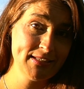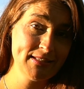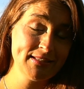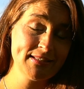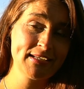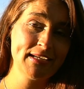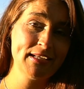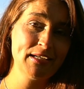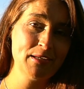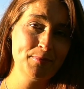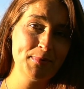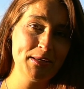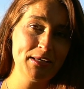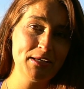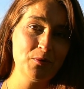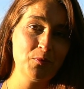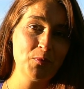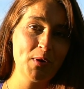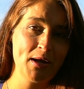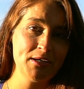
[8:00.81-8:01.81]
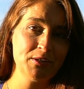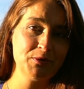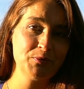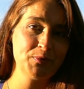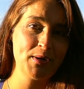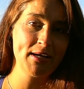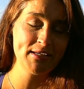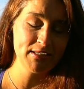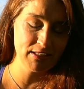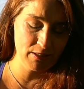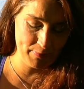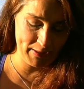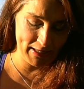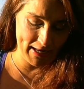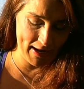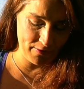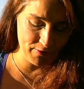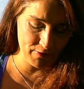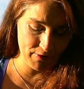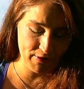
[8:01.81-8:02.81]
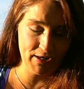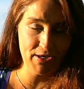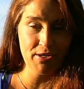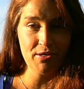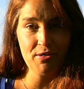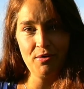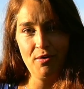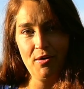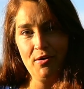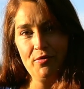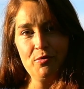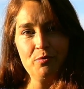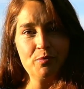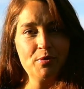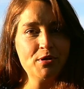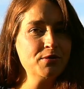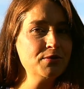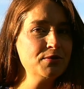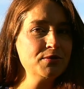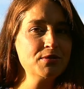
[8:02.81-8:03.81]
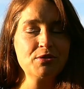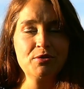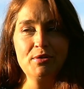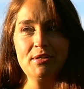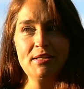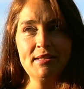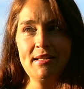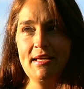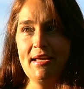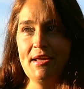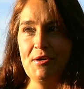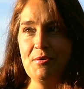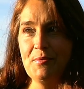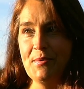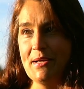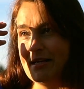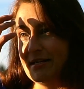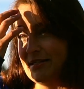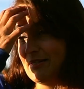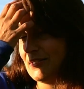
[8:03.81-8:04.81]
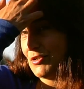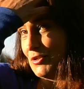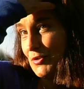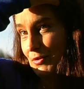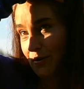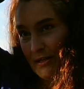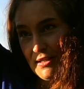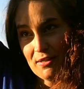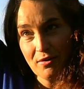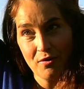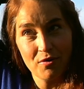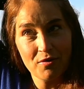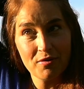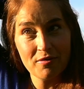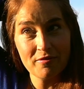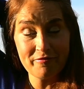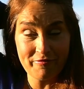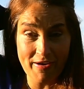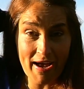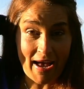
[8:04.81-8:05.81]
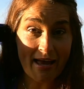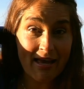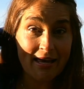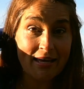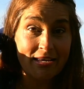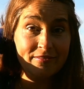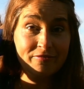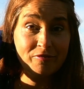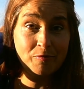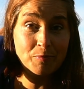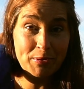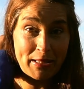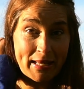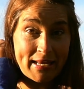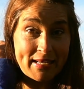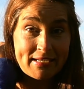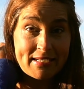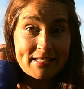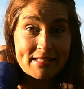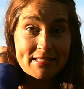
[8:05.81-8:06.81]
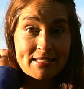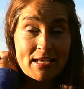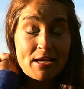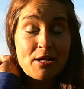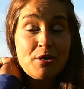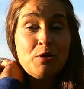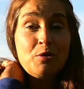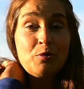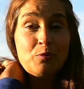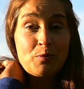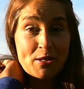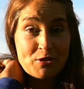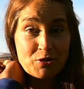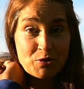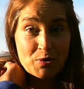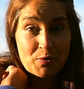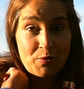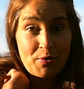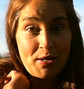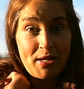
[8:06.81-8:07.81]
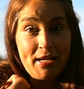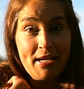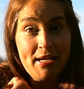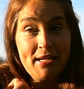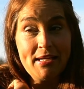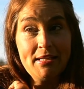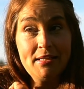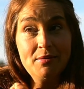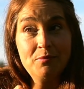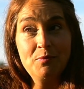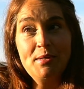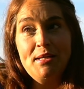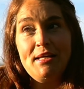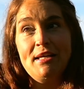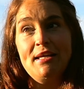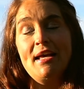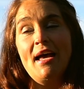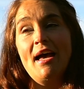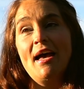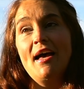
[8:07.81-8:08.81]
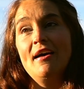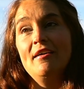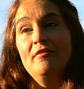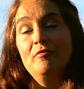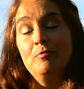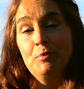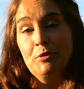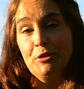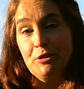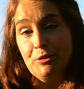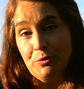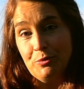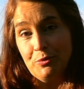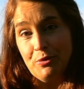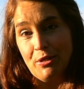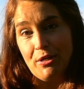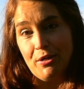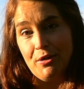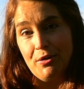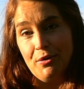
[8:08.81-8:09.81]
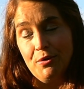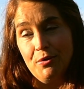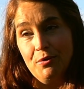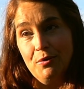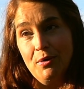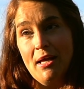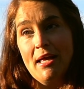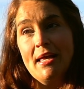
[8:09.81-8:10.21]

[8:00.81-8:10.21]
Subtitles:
It's going to be a wild ride to be out there on the roads or in the airways during 5 planets retrograde. We have Pluto,